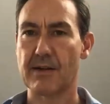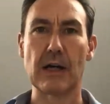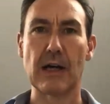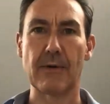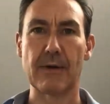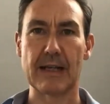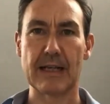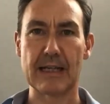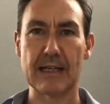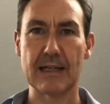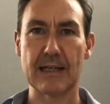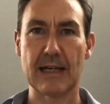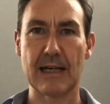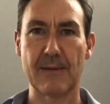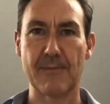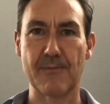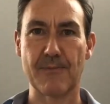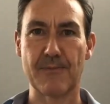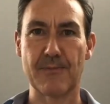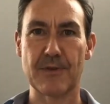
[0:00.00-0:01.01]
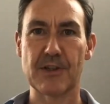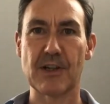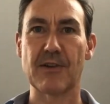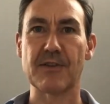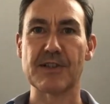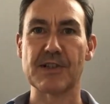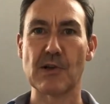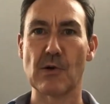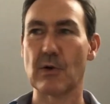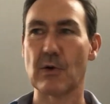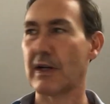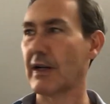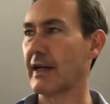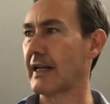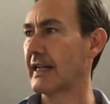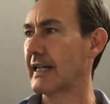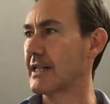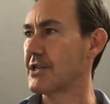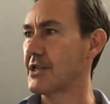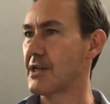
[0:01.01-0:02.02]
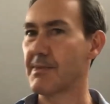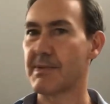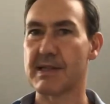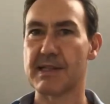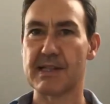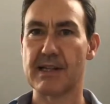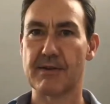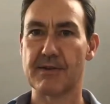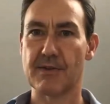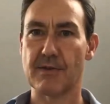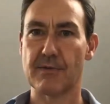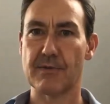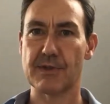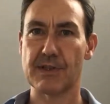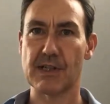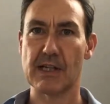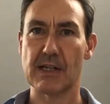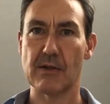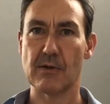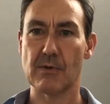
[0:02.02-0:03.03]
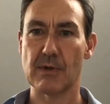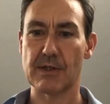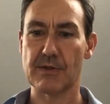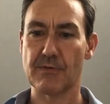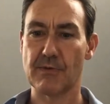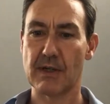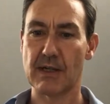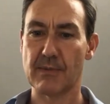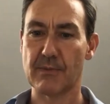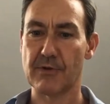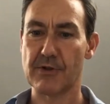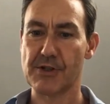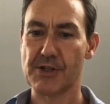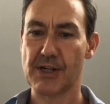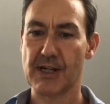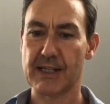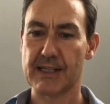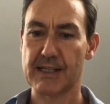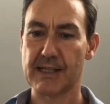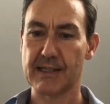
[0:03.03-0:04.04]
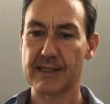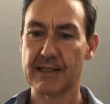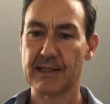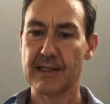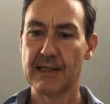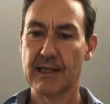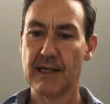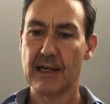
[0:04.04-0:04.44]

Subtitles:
ongoing charity's ongoing leadership in this area is obviously always really appreciated.